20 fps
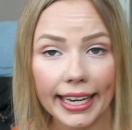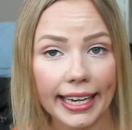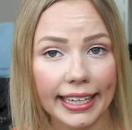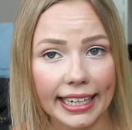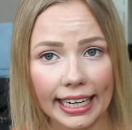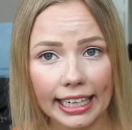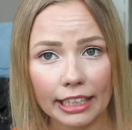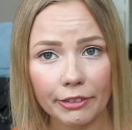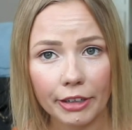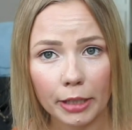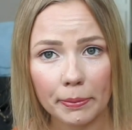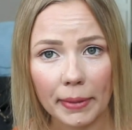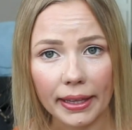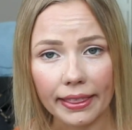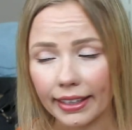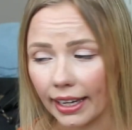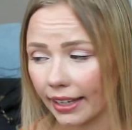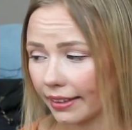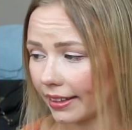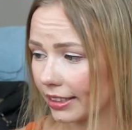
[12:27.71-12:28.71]
can highly
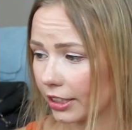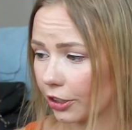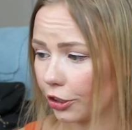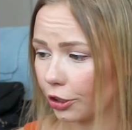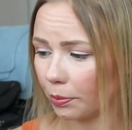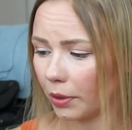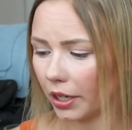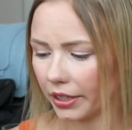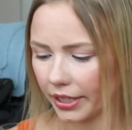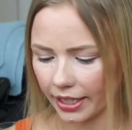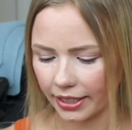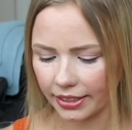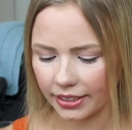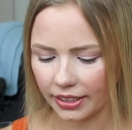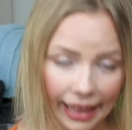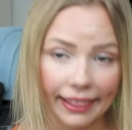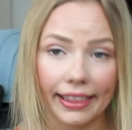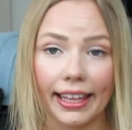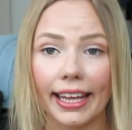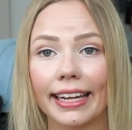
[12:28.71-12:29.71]
recommend that. That's a good product.
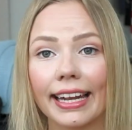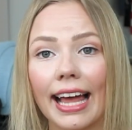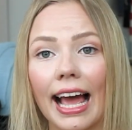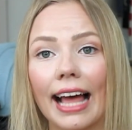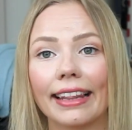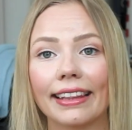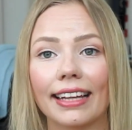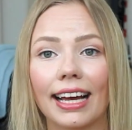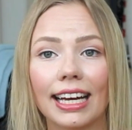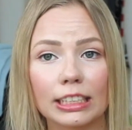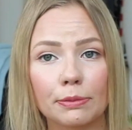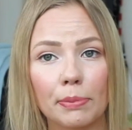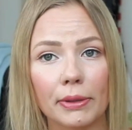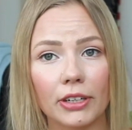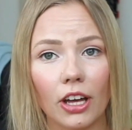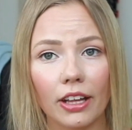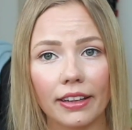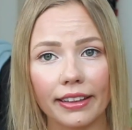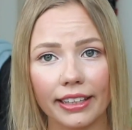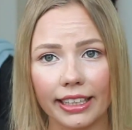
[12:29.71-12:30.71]
And then last but
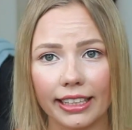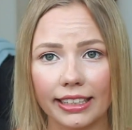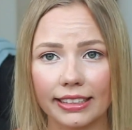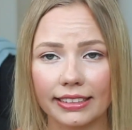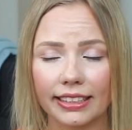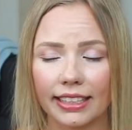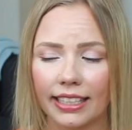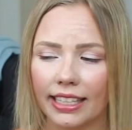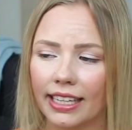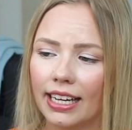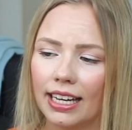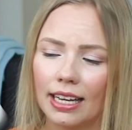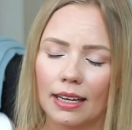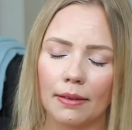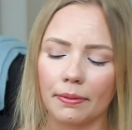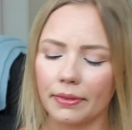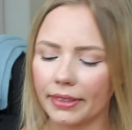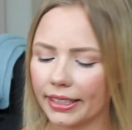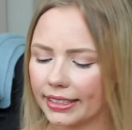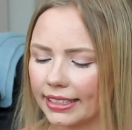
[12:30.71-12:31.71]
not least,
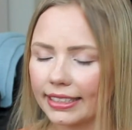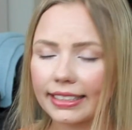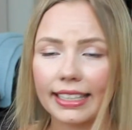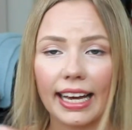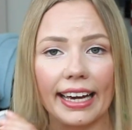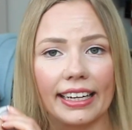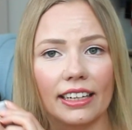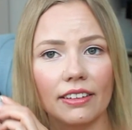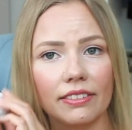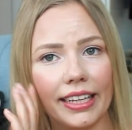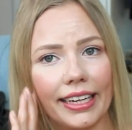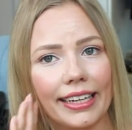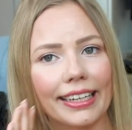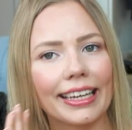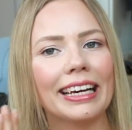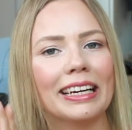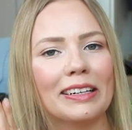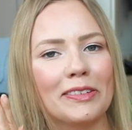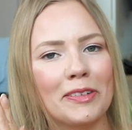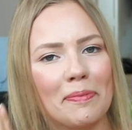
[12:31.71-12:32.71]
this is kind of
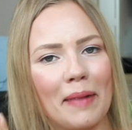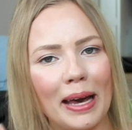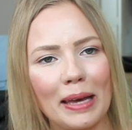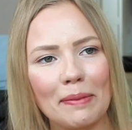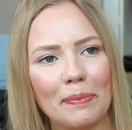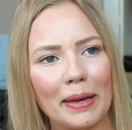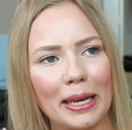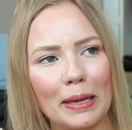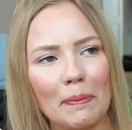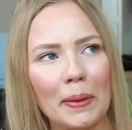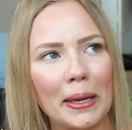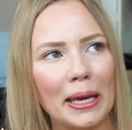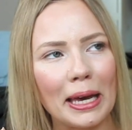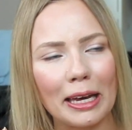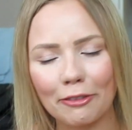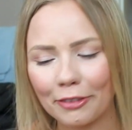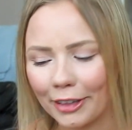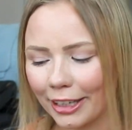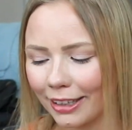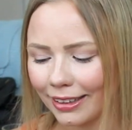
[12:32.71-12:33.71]
like my baby,
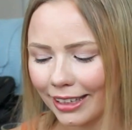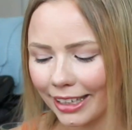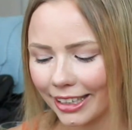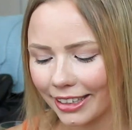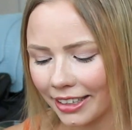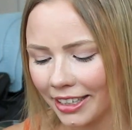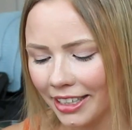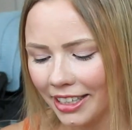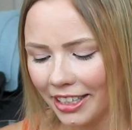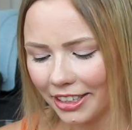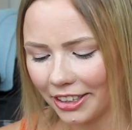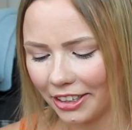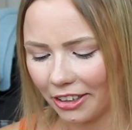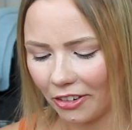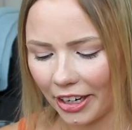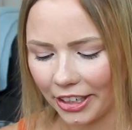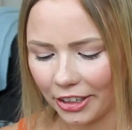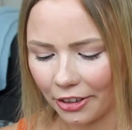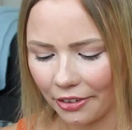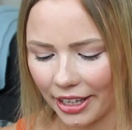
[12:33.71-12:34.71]
I feel like. No,
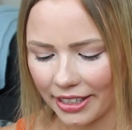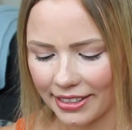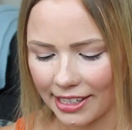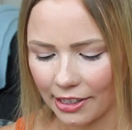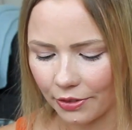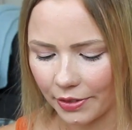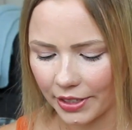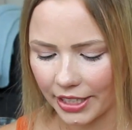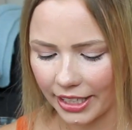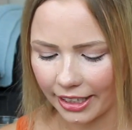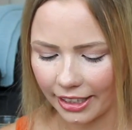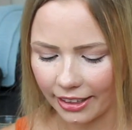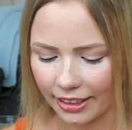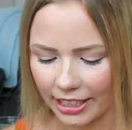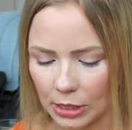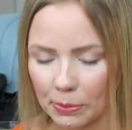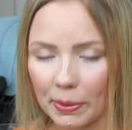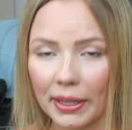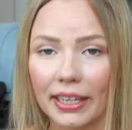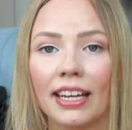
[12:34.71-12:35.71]
I know that sounds
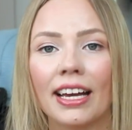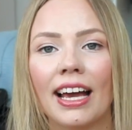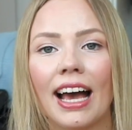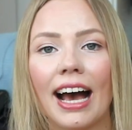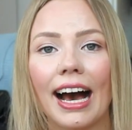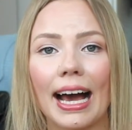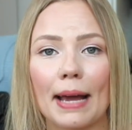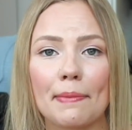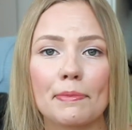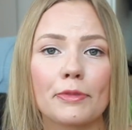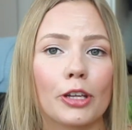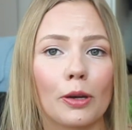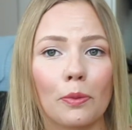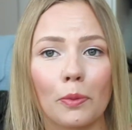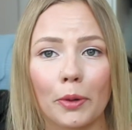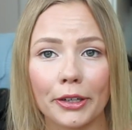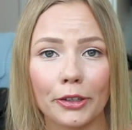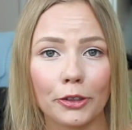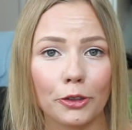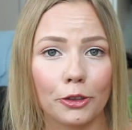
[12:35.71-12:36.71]
ridiculous, but I'm
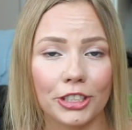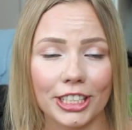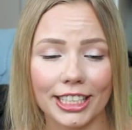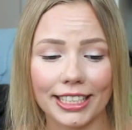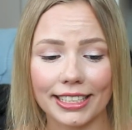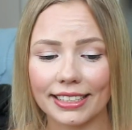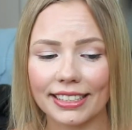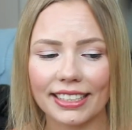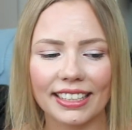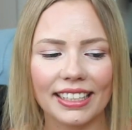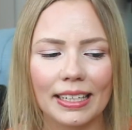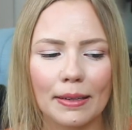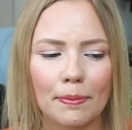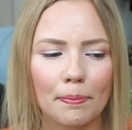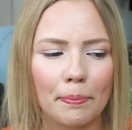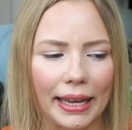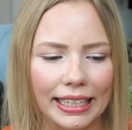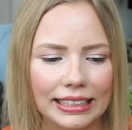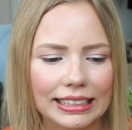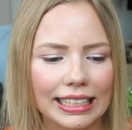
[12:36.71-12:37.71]
someone who just
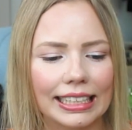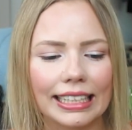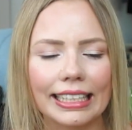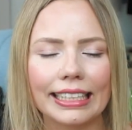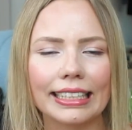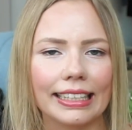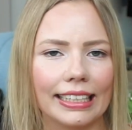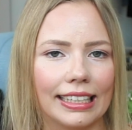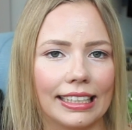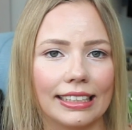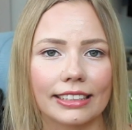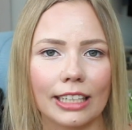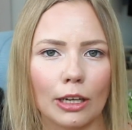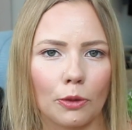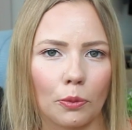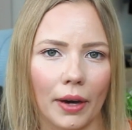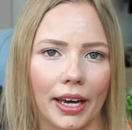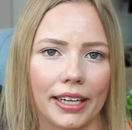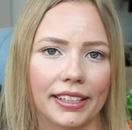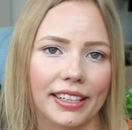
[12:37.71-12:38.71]
basically needs a
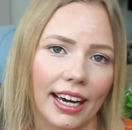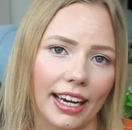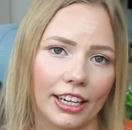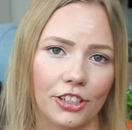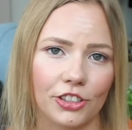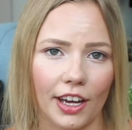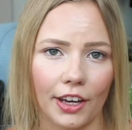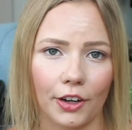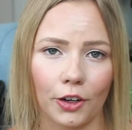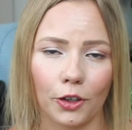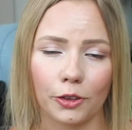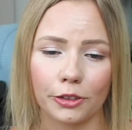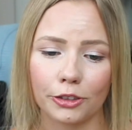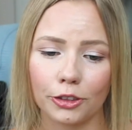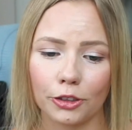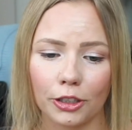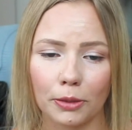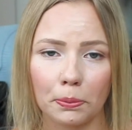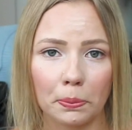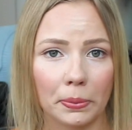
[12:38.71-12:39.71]
white eyeshadow
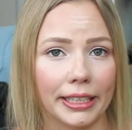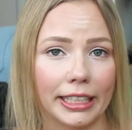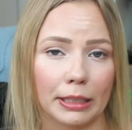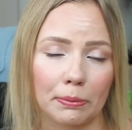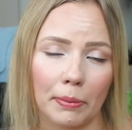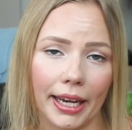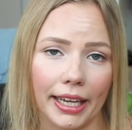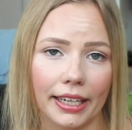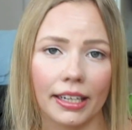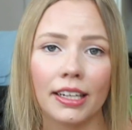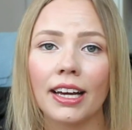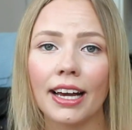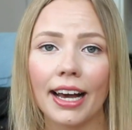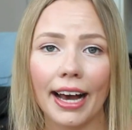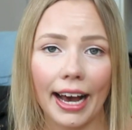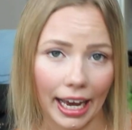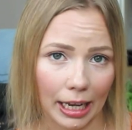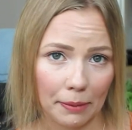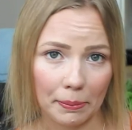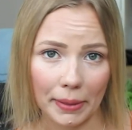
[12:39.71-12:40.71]
to complete my
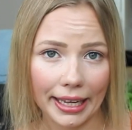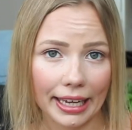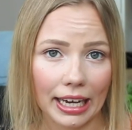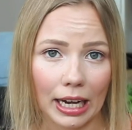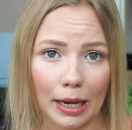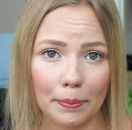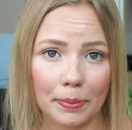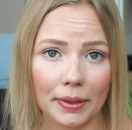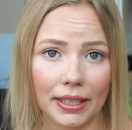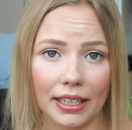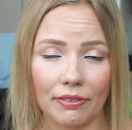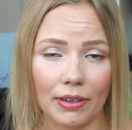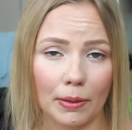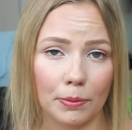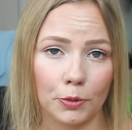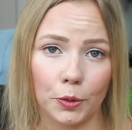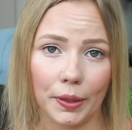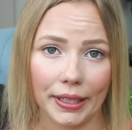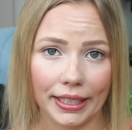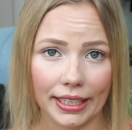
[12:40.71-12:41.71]
eye makeup if
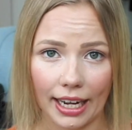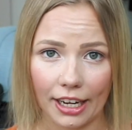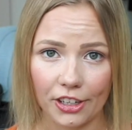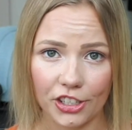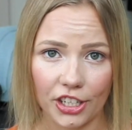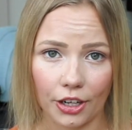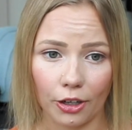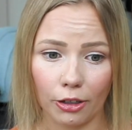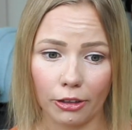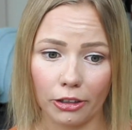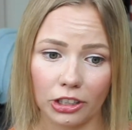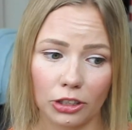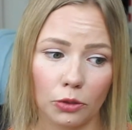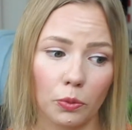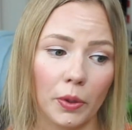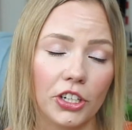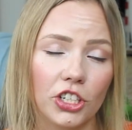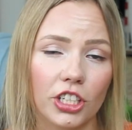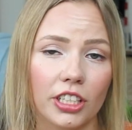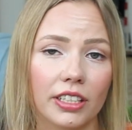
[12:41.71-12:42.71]
I'm doing an eyeshadow look,
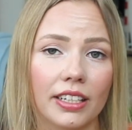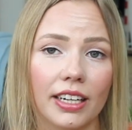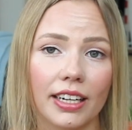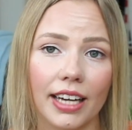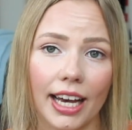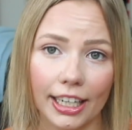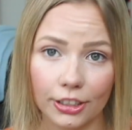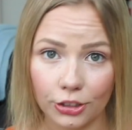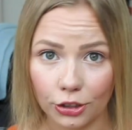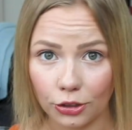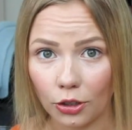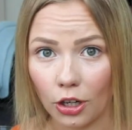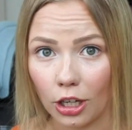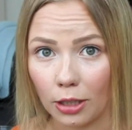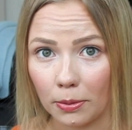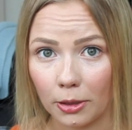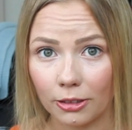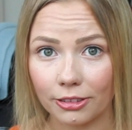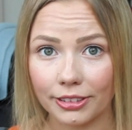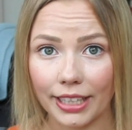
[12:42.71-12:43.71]
which I do
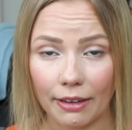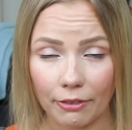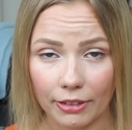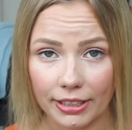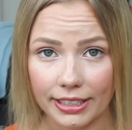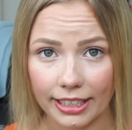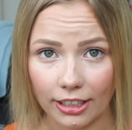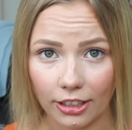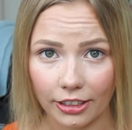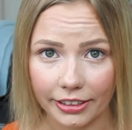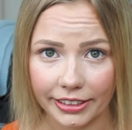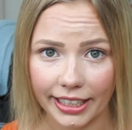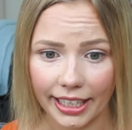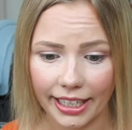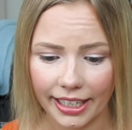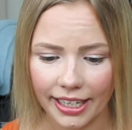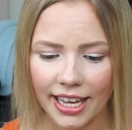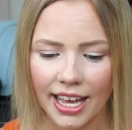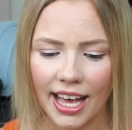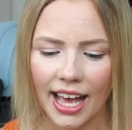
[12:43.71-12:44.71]
almost every single
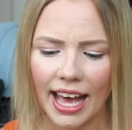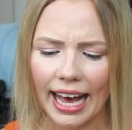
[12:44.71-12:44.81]
day.